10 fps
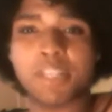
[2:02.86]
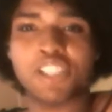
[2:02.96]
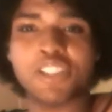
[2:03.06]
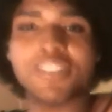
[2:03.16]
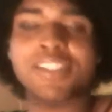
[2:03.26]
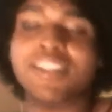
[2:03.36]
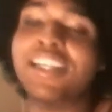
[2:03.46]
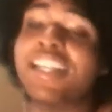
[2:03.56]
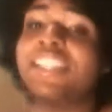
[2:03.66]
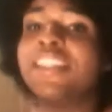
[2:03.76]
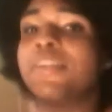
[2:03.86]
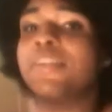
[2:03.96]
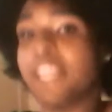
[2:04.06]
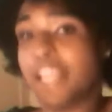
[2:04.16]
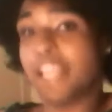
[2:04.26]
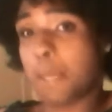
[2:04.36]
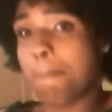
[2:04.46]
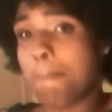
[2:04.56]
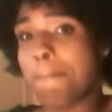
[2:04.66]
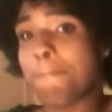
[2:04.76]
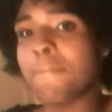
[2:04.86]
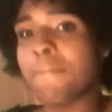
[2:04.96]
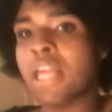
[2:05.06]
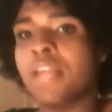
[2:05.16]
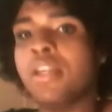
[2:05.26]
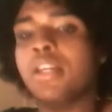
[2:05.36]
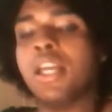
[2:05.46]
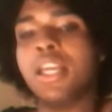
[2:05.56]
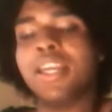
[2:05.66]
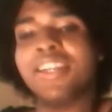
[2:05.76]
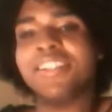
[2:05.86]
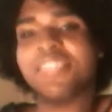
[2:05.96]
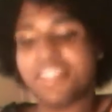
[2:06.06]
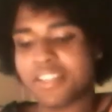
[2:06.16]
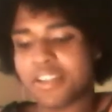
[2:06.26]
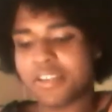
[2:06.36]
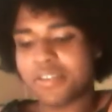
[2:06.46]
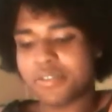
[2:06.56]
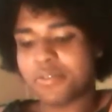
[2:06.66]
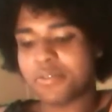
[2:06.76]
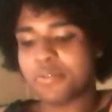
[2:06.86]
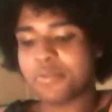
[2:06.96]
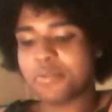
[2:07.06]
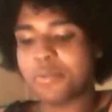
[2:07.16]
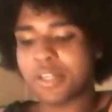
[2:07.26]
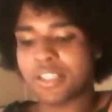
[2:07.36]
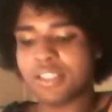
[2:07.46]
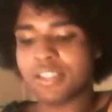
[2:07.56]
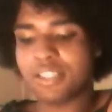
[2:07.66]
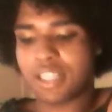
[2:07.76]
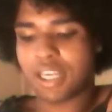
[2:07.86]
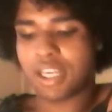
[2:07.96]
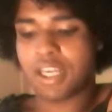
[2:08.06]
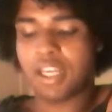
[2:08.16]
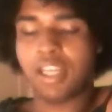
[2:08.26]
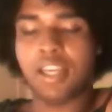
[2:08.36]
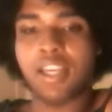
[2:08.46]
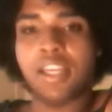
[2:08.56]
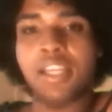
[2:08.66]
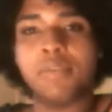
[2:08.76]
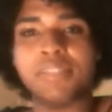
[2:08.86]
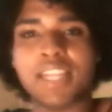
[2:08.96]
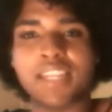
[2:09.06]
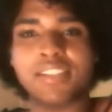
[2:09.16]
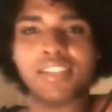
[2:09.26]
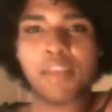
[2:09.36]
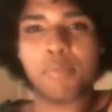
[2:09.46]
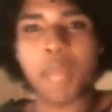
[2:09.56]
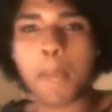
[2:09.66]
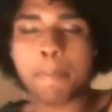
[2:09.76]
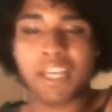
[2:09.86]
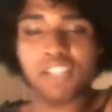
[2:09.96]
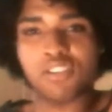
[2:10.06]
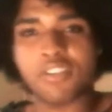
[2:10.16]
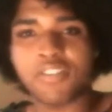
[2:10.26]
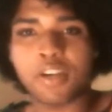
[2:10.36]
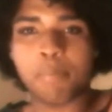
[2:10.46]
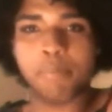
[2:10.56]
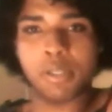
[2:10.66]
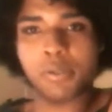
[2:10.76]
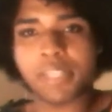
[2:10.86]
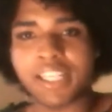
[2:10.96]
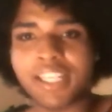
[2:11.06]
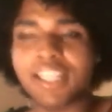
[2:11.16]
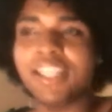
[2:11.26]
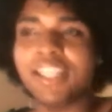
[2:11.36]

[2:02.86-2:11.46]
pictures, and then I'd send them to him. And so one day he was like, "Send me a picture of your booty."